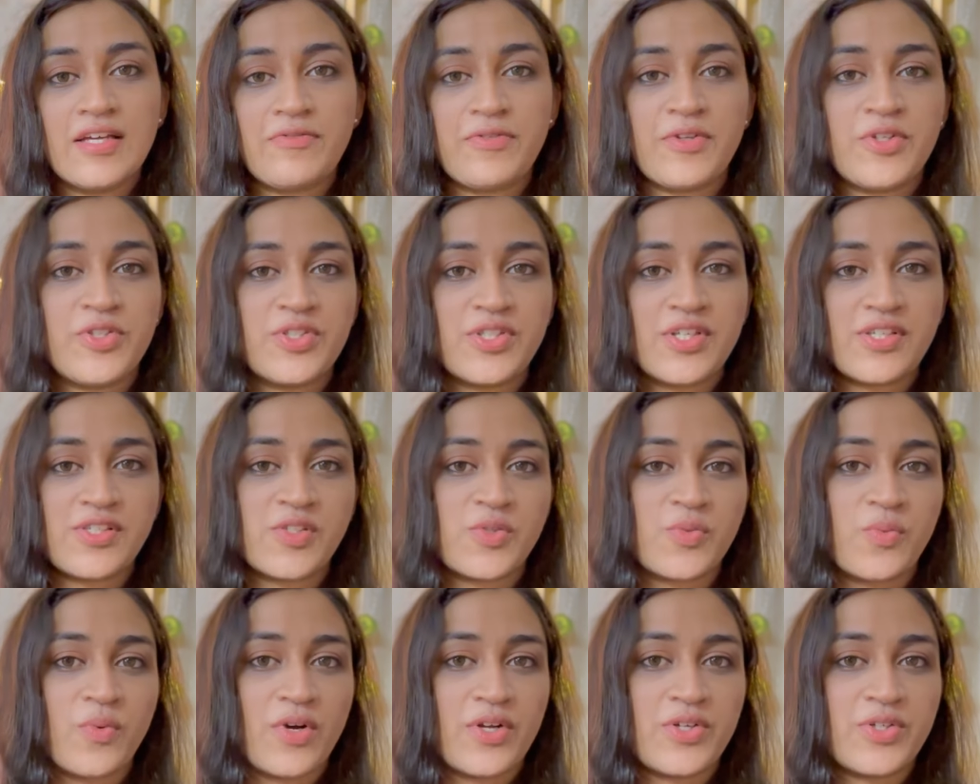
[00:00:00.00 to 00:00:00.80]
you
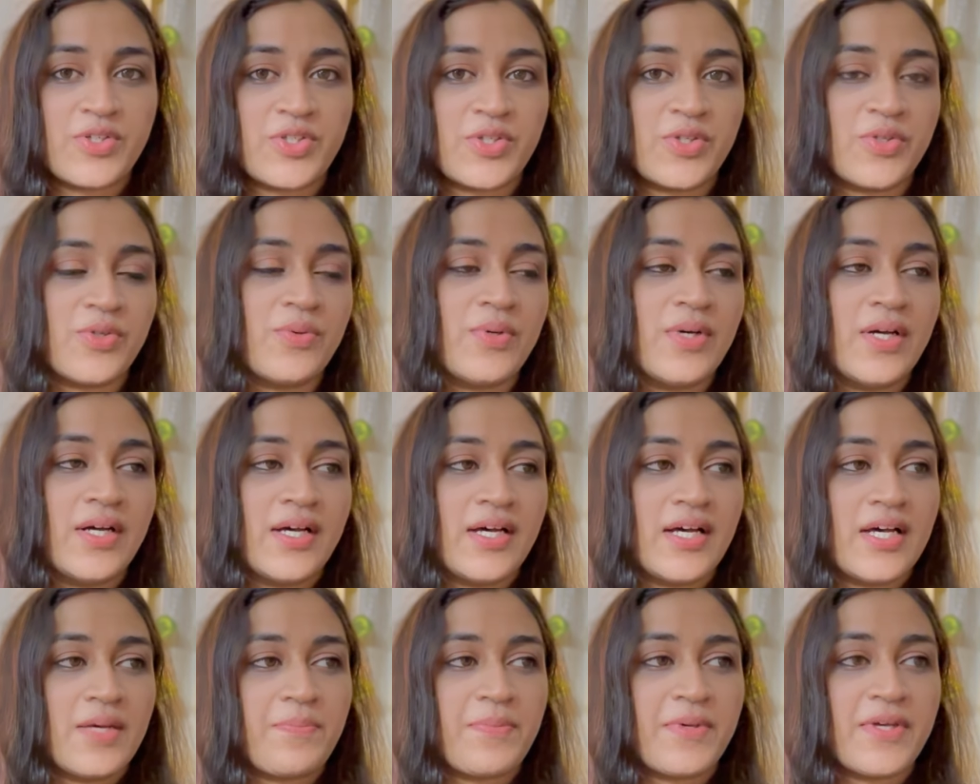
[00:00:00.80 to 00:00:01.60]
just want to
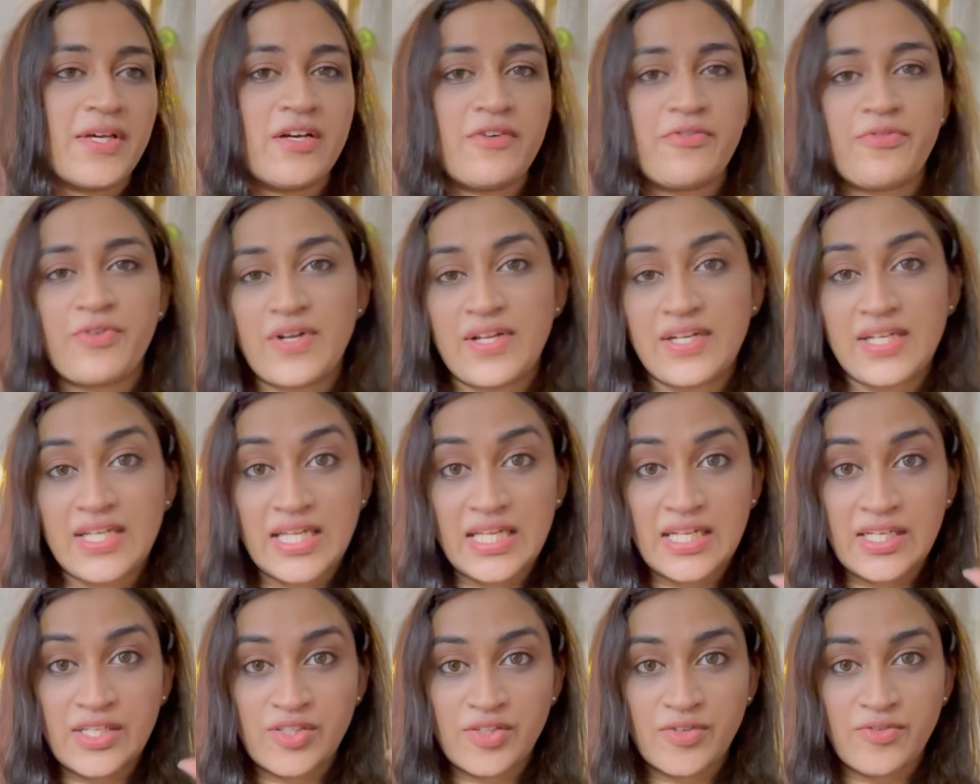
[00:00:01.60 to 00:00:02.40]
appear for an
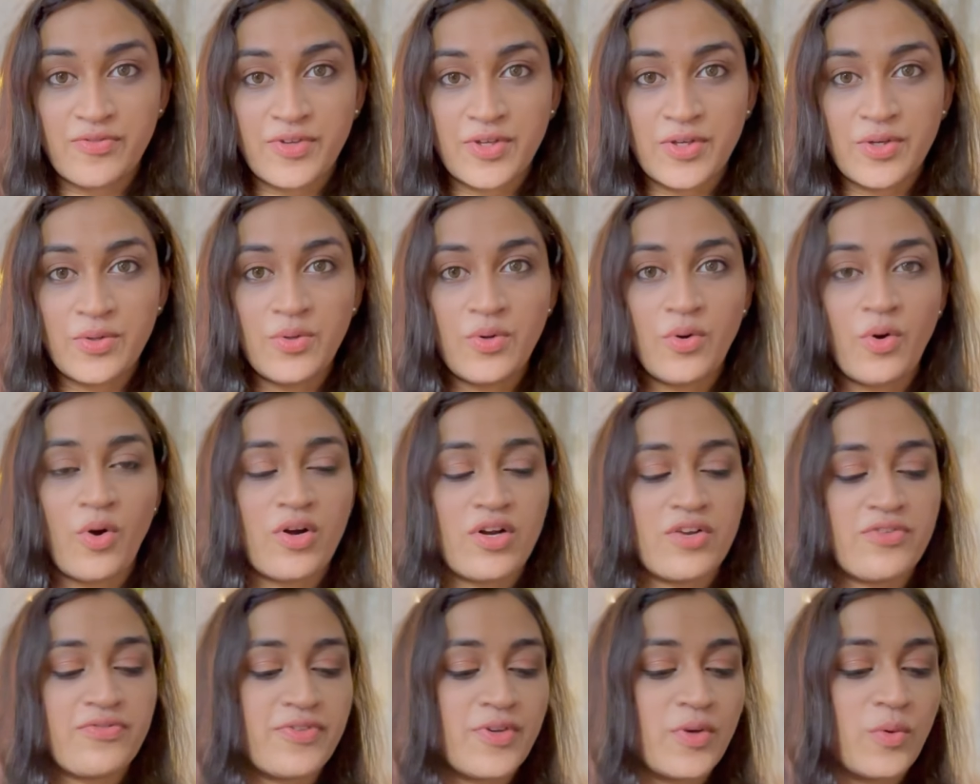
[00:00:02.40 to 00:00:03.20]
interview, or
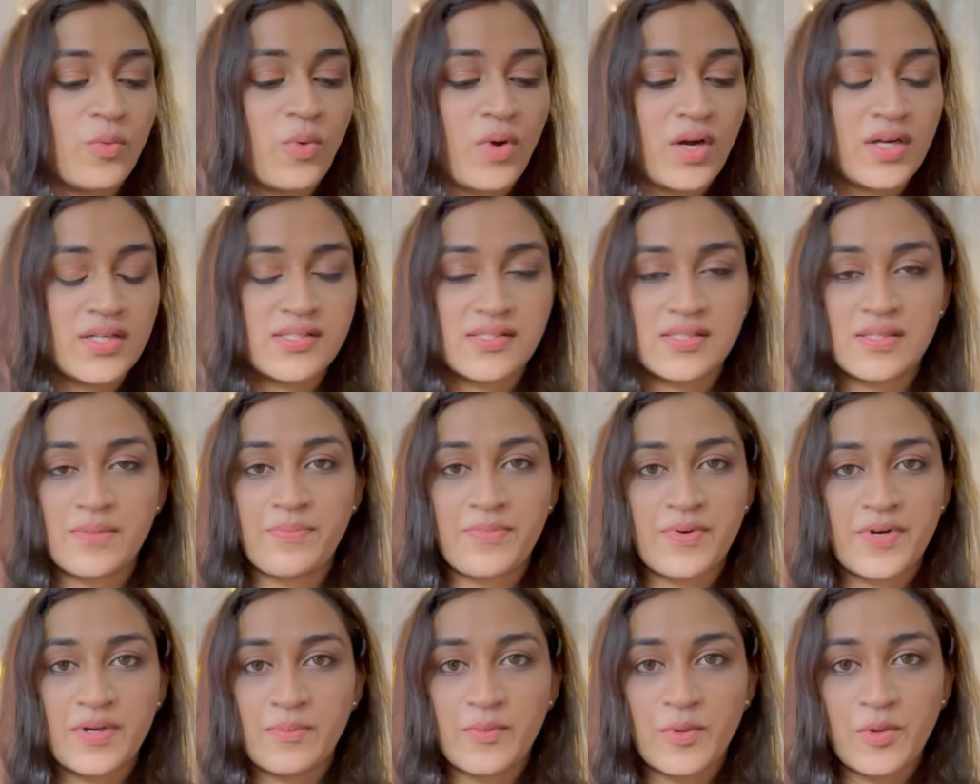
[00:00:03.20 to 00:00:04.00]
if you want some
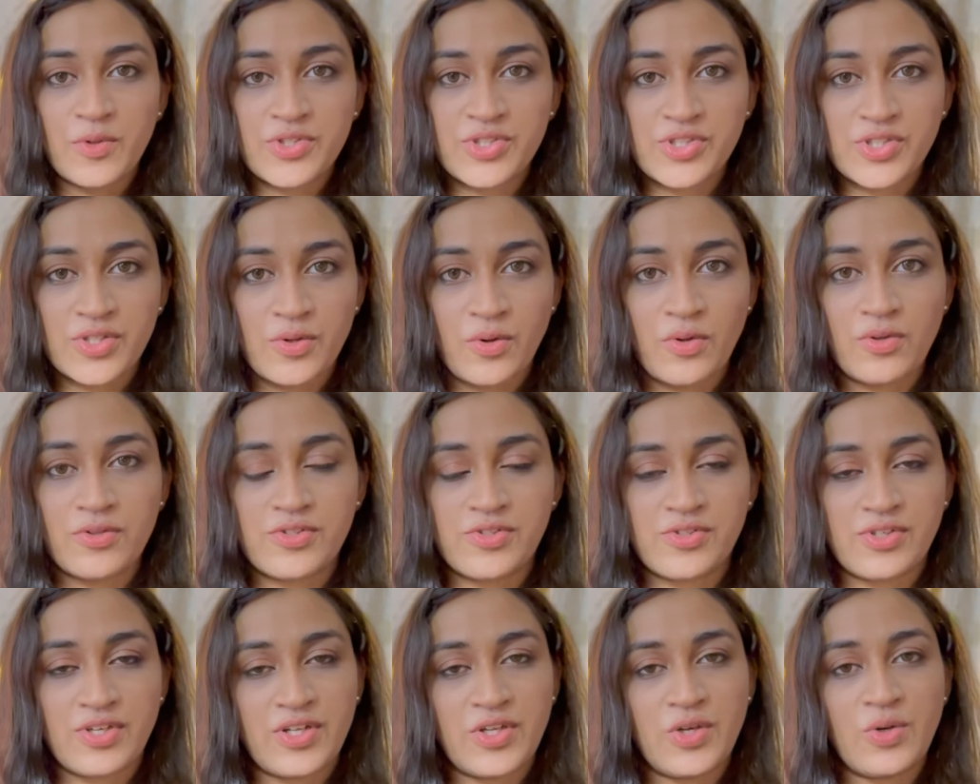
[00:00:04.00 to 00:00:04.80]
promotion
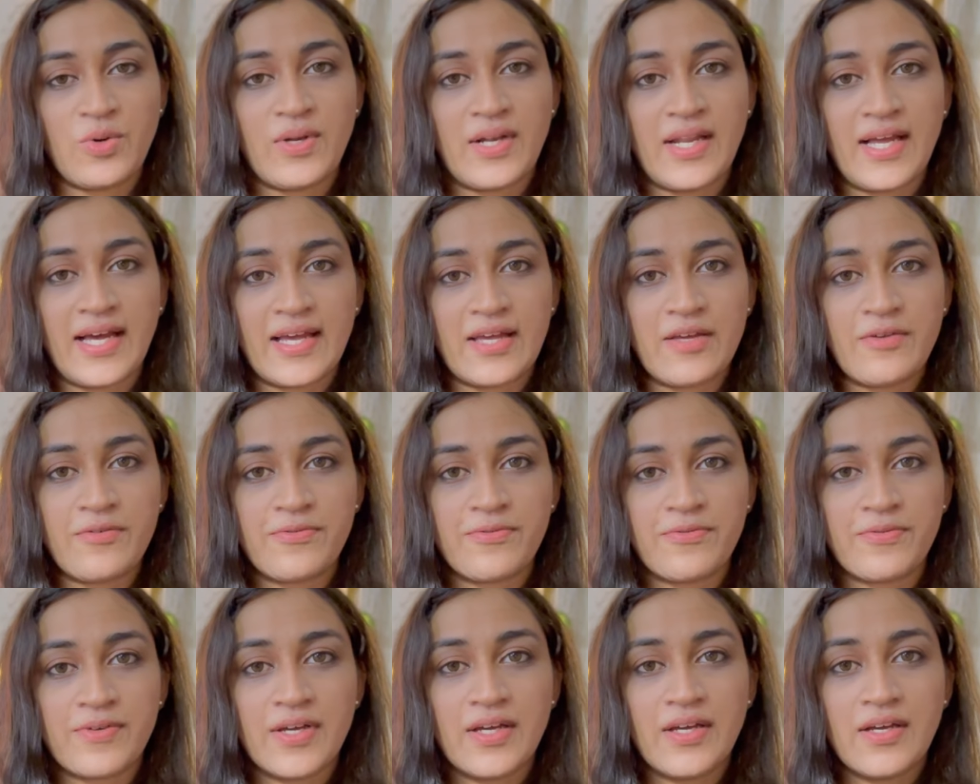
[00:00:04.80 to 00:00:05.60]
also in your
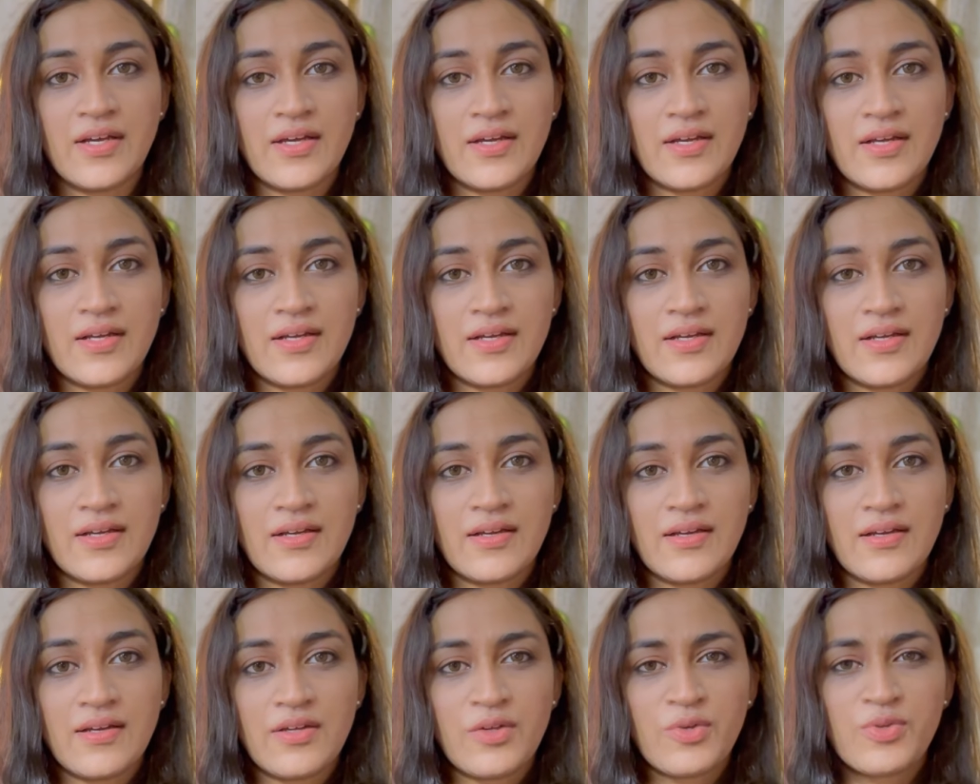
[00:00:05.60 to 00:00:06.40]
life,
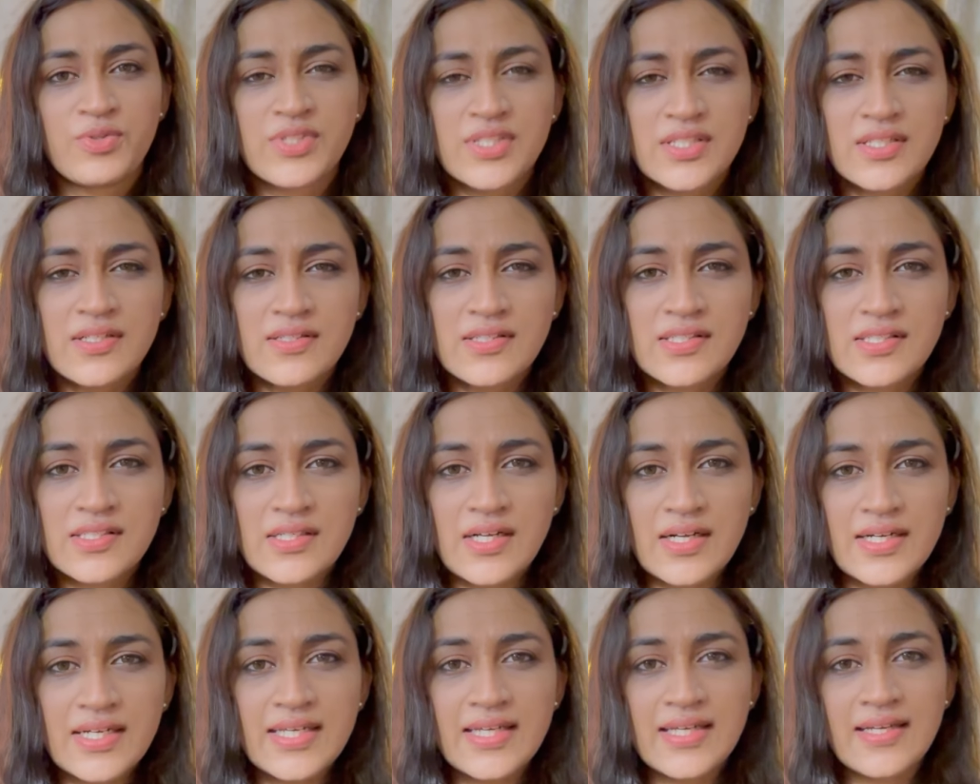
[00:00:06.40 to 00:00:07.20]
you sit and
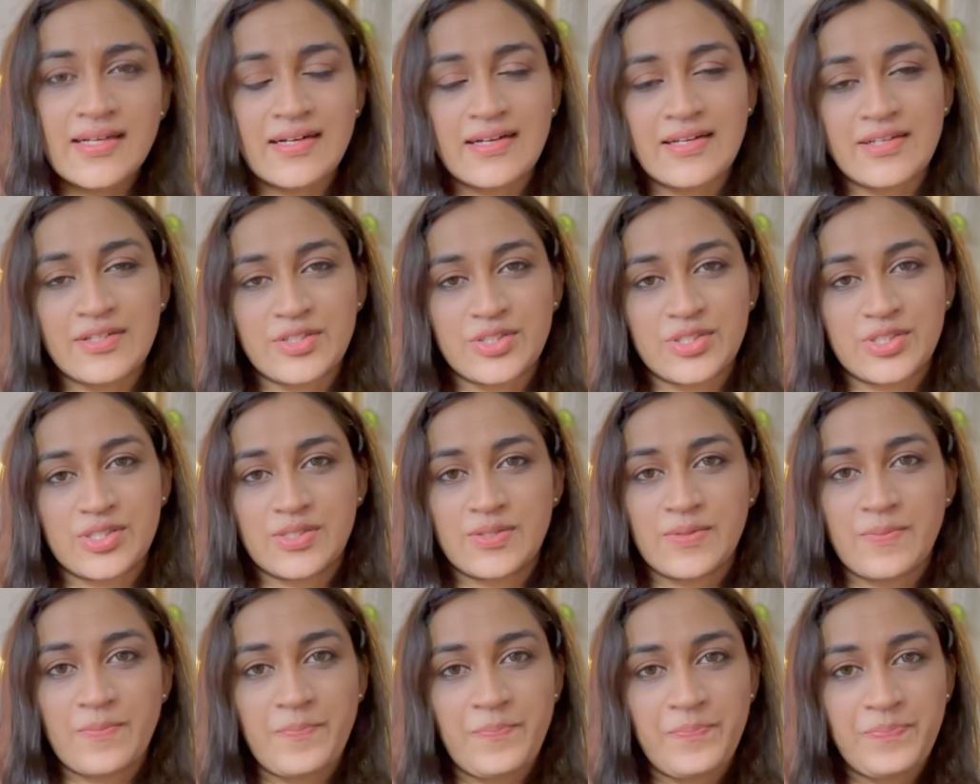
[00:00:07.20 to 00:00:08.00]
study
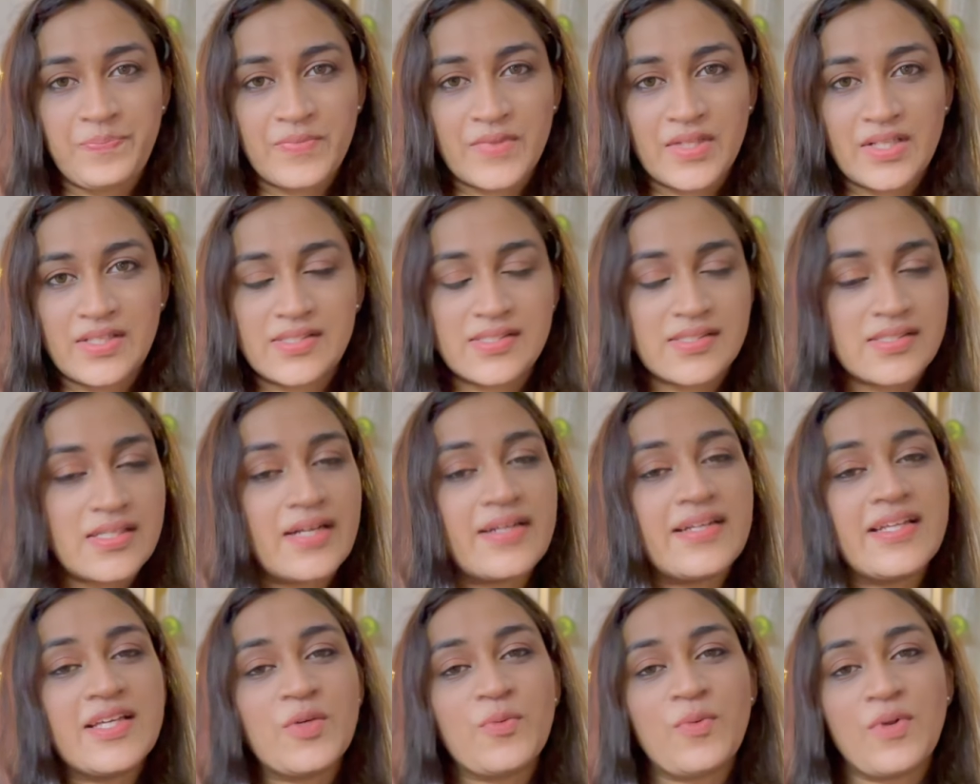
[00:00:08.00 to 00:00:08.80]
English.
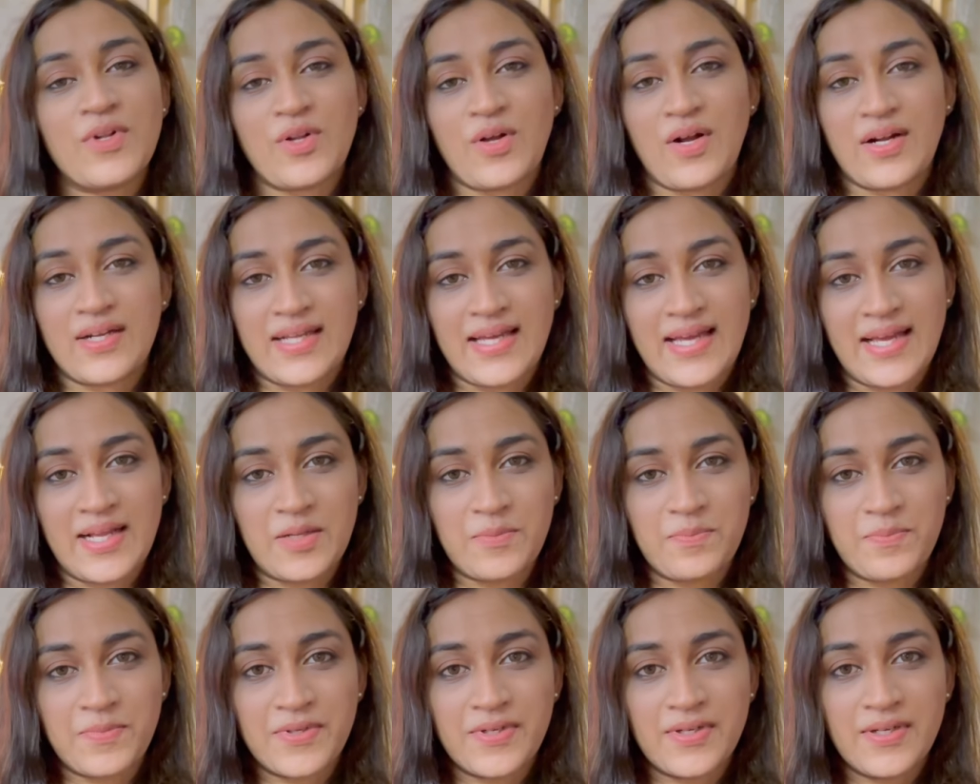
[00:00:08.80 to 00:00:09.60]
Studying will not help.